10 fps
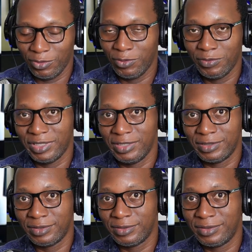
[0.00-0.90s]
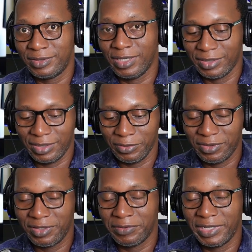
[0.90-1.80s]
All these technical,
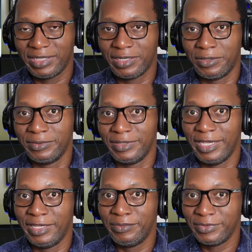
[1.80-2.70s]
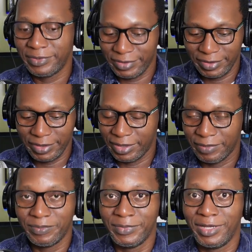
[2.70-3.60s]
theoretical names
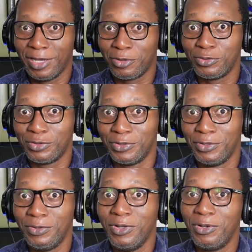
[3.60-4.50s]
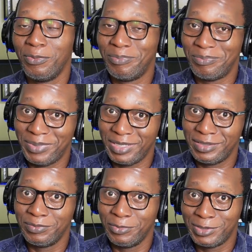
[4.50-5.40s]
are good to know,
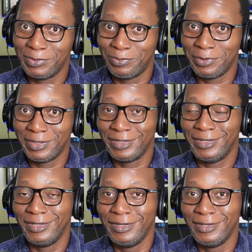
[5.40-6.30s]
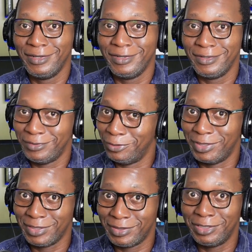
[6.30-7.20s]
but most importantly, you
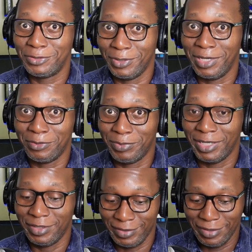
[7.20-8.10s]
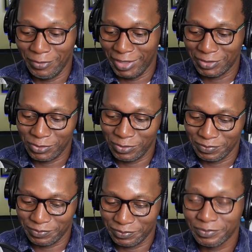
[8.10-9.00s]
just need to know how to play it. Right, so
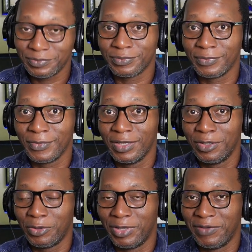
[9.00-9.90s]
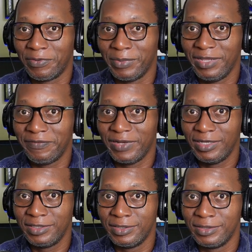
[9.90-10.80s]
going from A
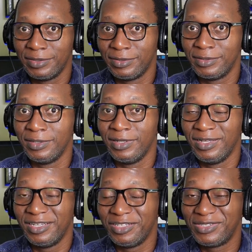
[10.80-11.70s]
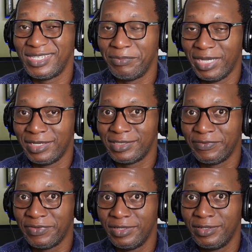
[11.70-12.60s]
flat, C minor
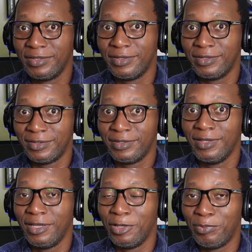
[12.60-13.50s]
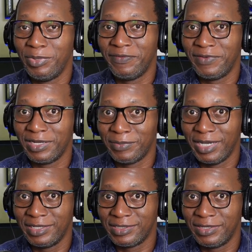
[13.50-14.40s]
7, B flat
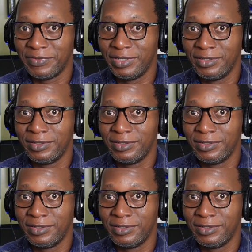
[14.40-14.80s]
minor 7,